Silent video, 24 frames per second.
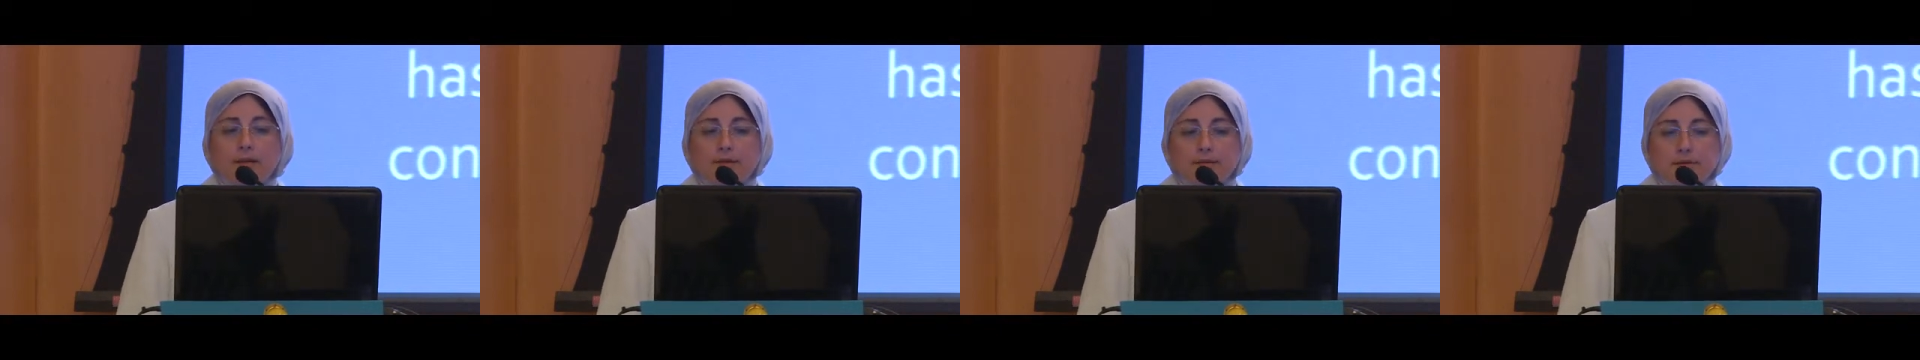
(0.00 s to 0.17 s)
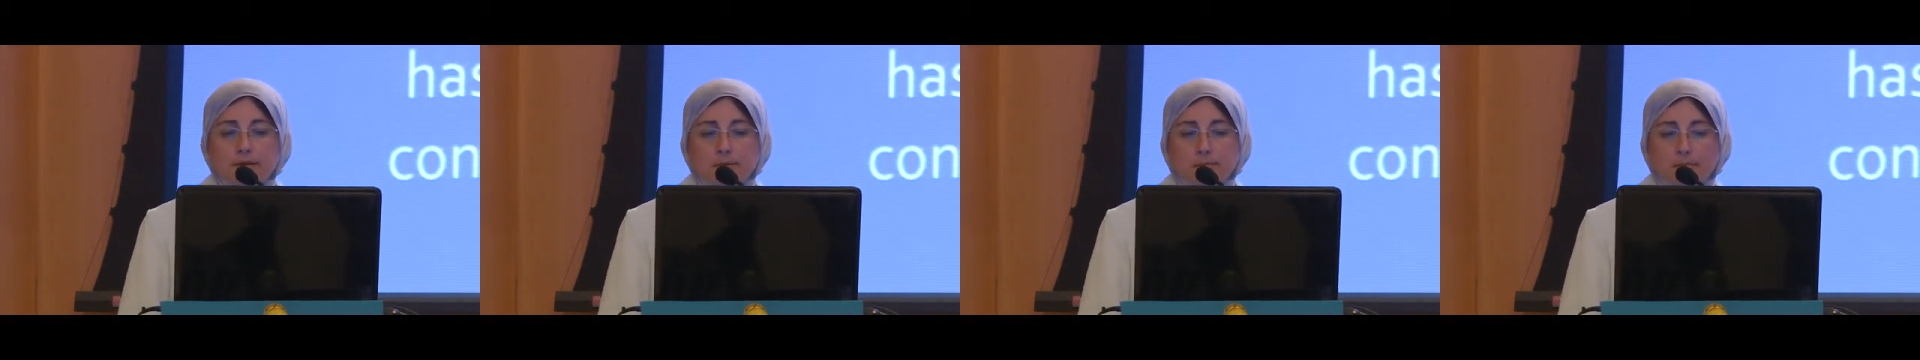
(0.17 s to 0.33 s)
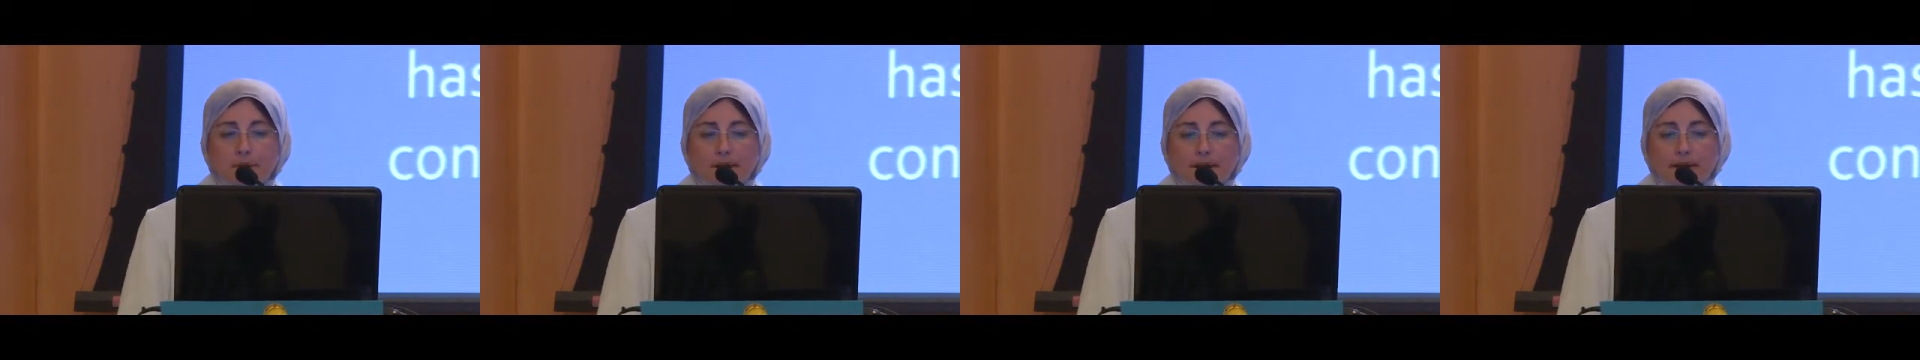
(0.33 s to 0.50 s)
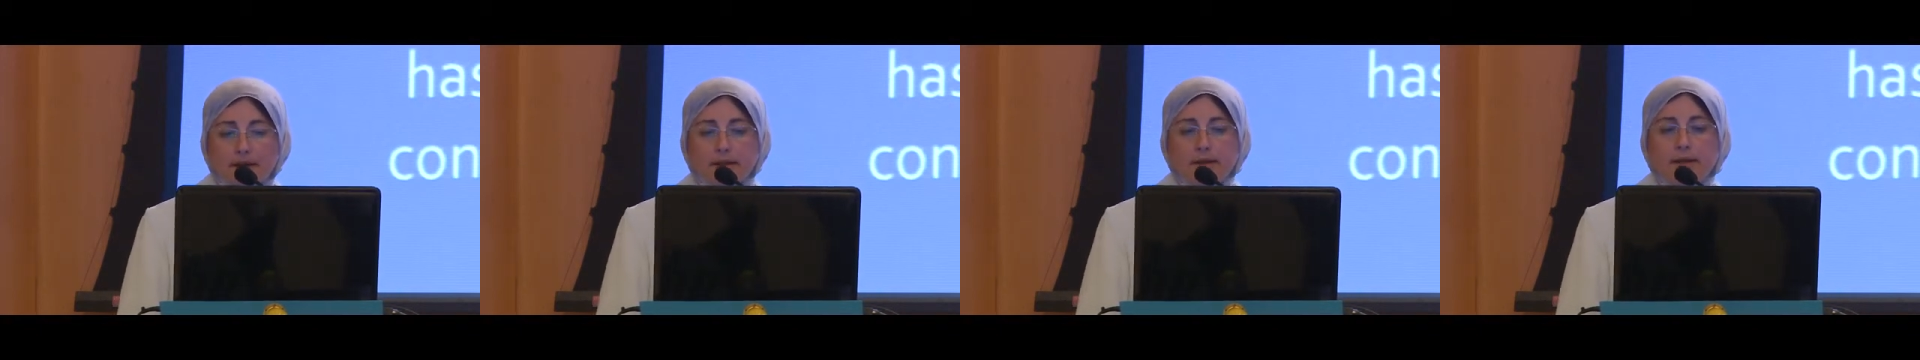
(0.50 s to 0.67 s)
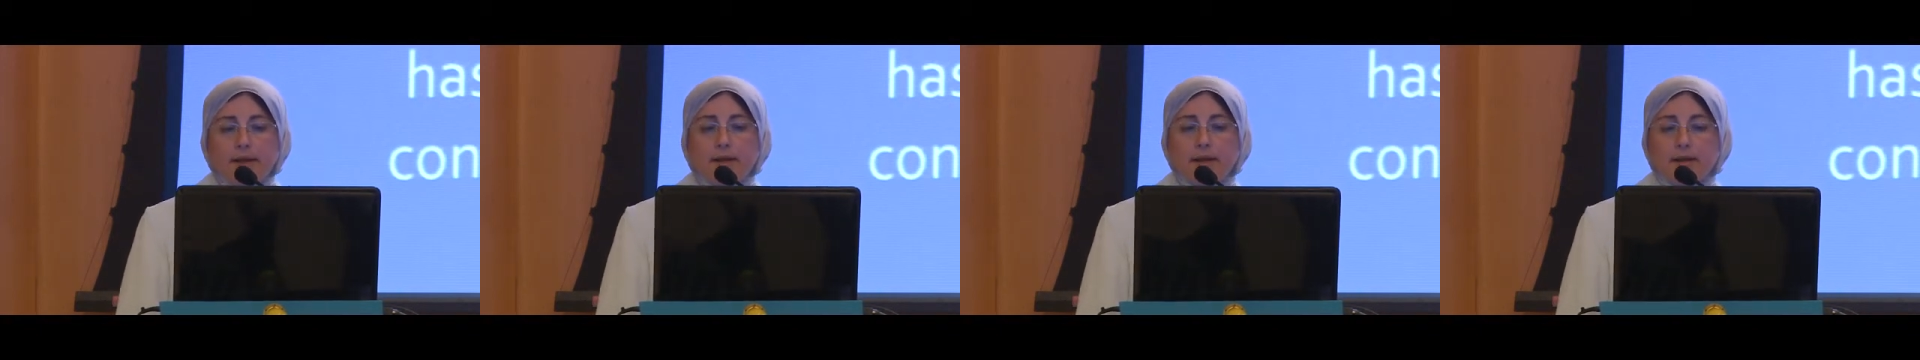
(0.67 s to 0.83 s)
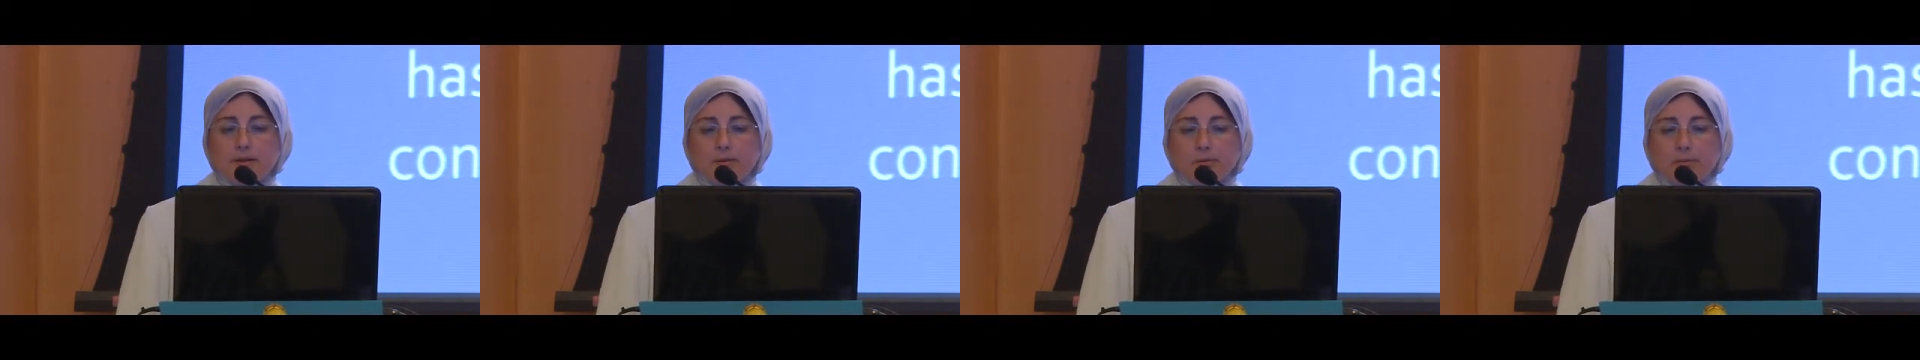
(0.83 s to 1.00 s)

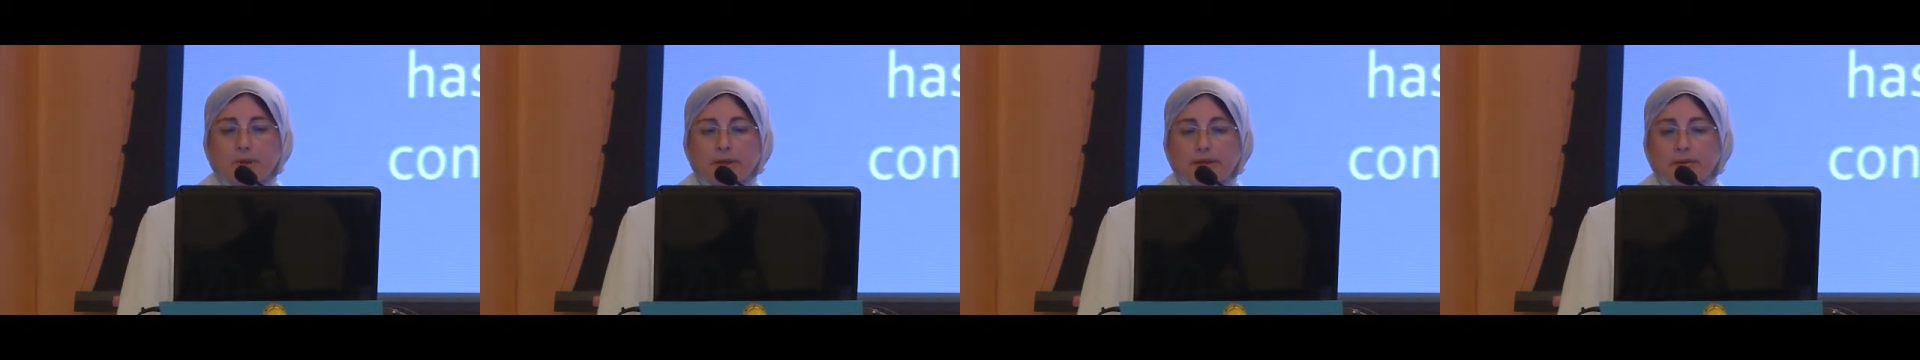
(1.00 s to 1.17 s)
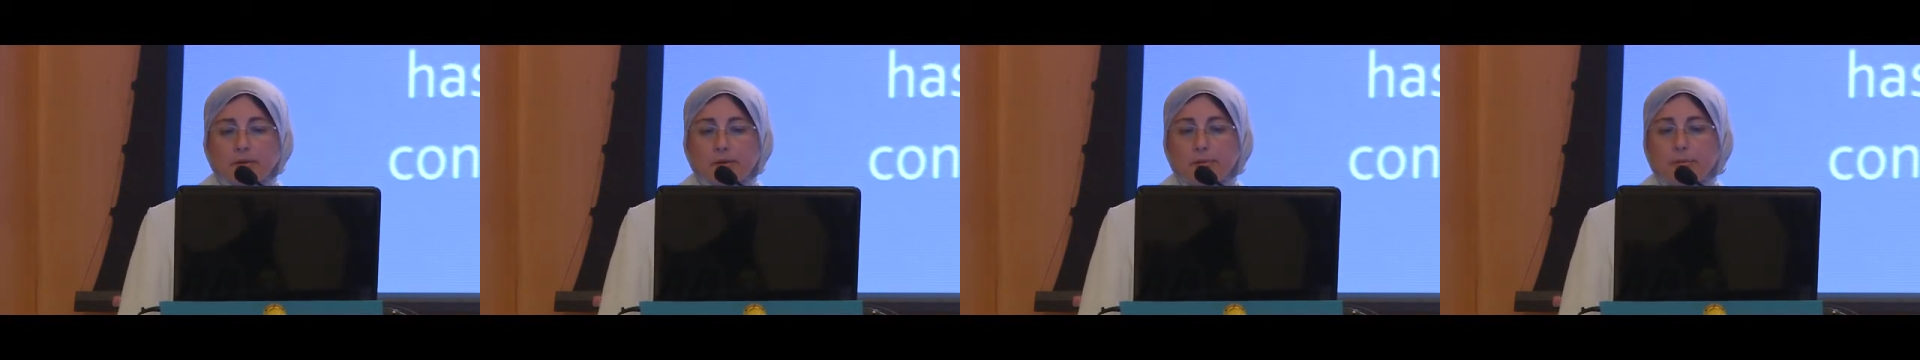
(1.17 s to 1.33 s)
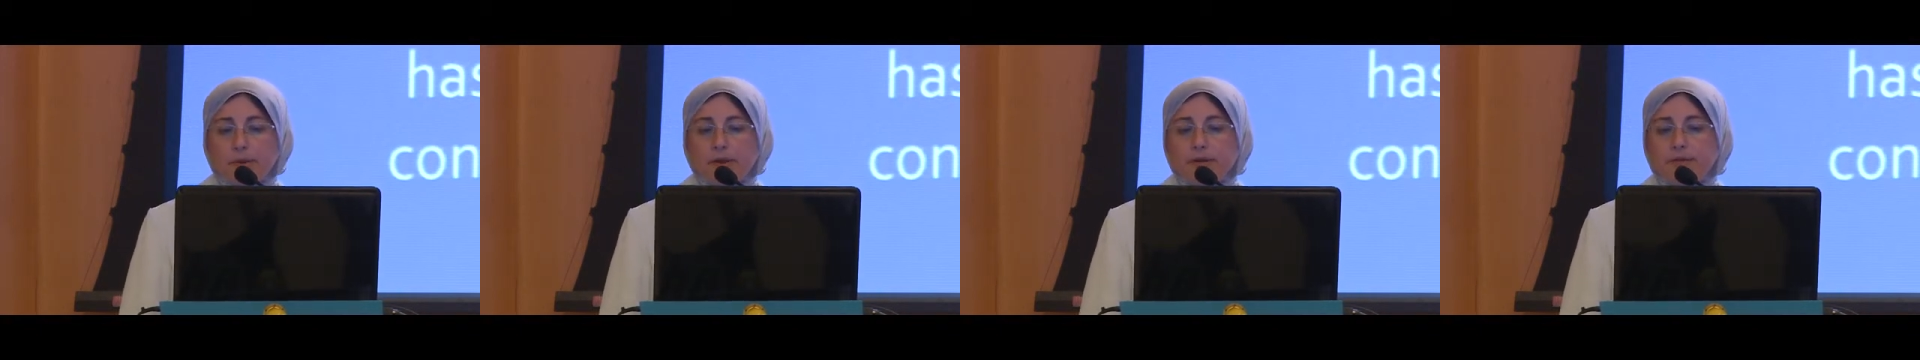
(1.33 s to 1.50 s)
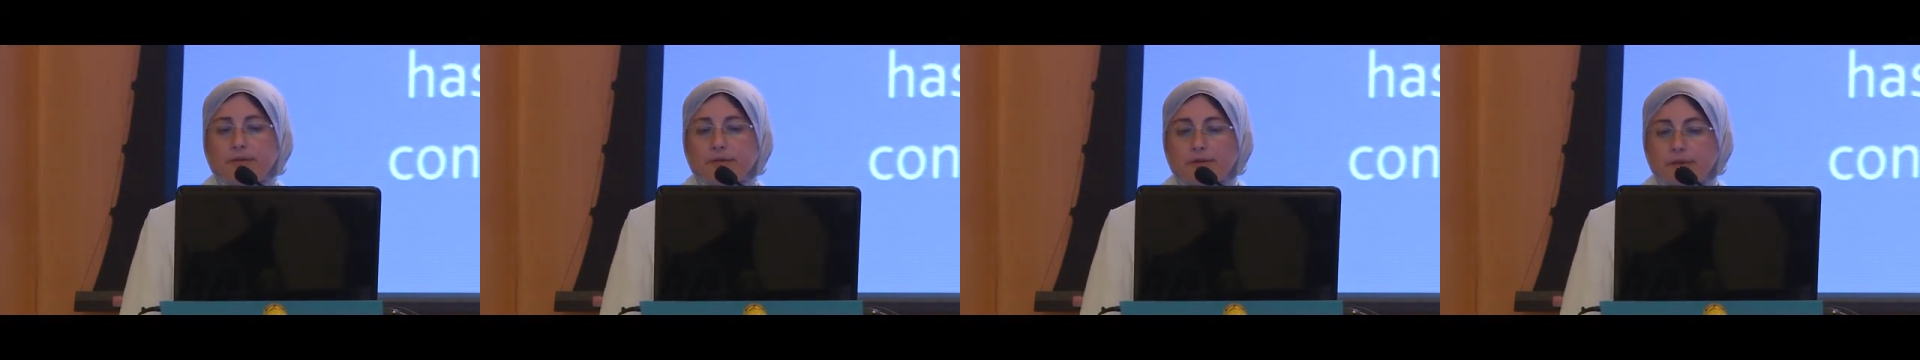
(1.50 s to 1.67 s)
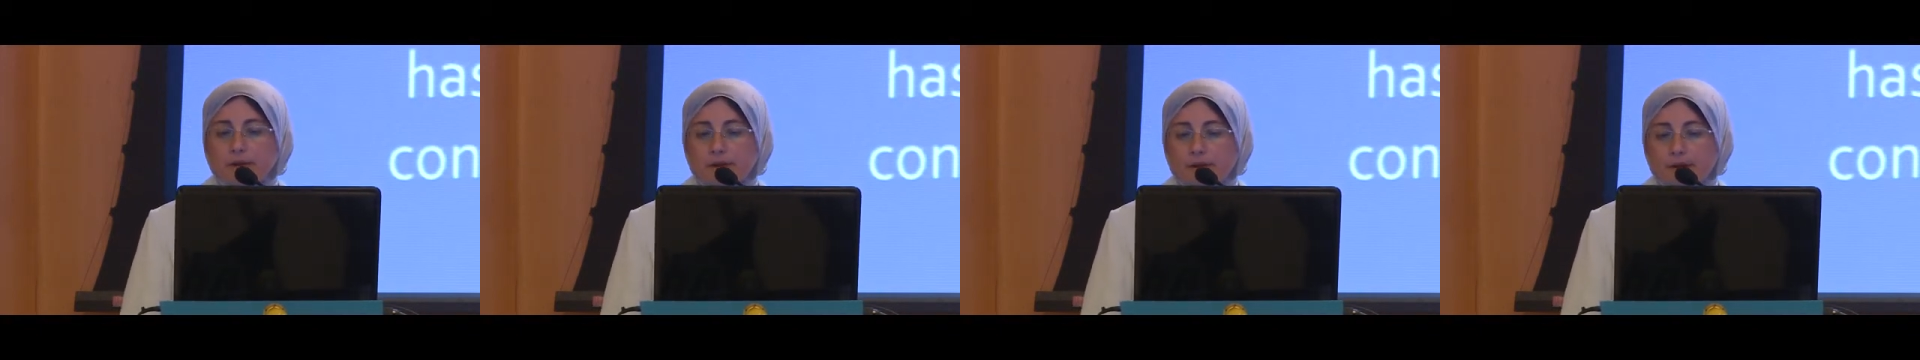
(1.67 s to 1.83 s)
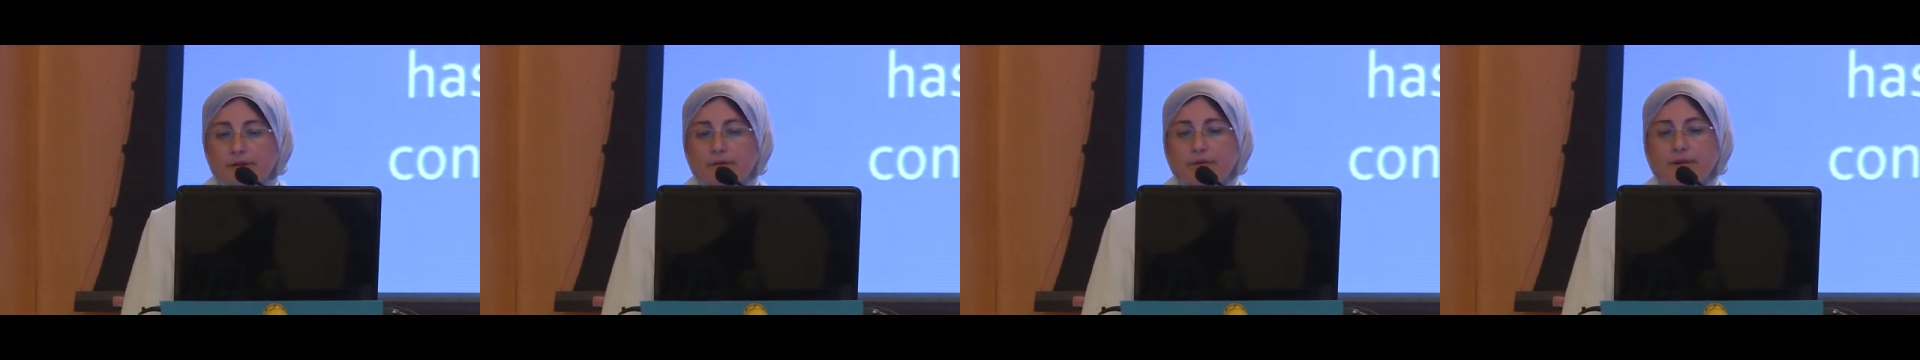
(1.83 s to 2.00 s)
splanchnic has better pain
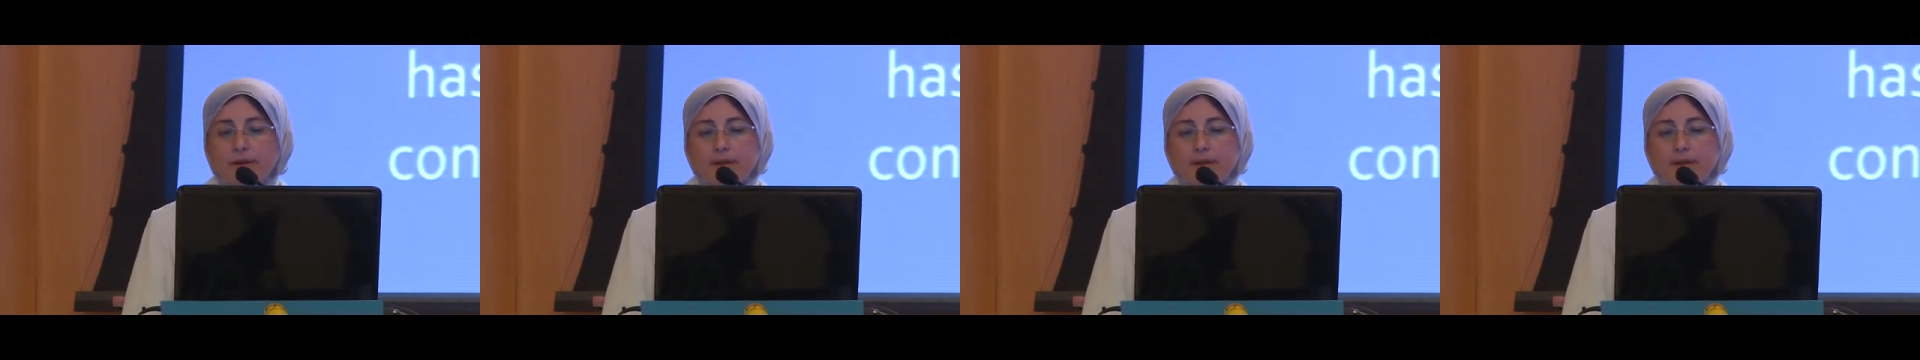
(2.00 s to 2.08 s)
relief,